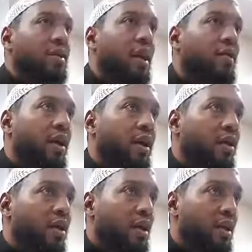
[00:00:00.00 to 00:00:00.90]

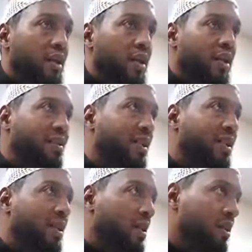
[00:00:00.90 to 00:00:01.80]
narrated this hadith.